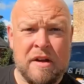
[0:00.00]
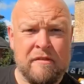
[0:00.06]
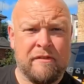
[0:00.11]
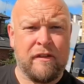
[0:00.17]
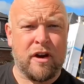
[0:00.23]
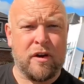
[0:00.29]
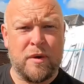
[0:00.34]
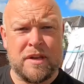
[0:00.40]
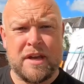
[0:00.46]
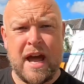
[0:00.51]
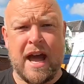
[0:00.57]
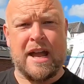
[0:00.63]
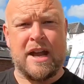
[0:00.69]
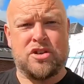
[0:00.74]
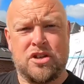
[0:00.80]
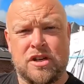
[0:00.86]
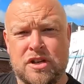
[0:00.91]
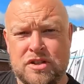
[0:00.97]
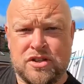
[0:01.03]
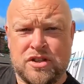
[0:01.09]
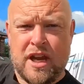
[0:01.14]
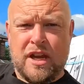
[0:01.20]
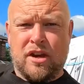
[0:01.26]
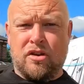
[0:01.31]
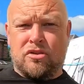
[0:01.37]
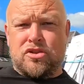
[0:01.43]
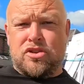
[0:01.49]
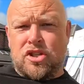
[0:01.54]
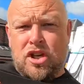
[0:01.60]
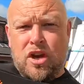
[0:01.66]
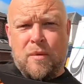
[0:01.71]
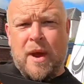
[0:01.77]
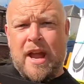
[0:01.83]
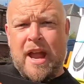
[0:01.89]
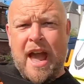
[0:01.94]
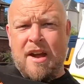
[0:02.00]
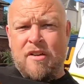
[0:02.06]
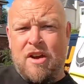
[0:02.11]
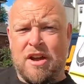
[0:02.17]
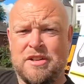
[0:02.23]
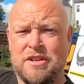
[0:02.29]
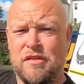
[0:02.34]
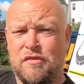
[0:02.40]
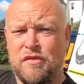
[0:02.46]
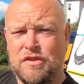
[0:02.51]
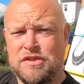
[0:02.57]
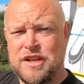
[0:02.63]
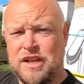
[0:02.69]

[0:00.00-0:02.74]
then, following day, as you can see, continuity error, different